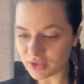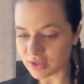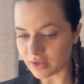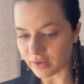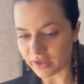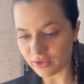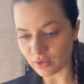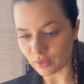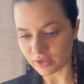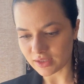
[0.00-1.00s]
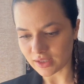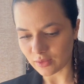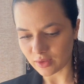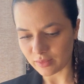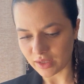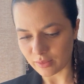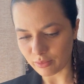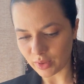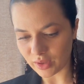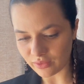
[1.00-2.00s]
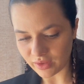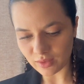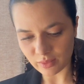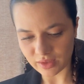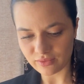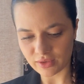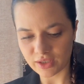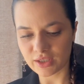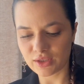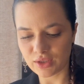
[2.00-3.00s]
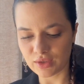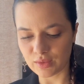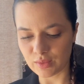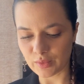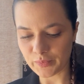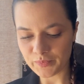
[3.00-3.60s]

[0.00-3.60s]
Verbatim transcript: so I thought that would be a perfect way for her to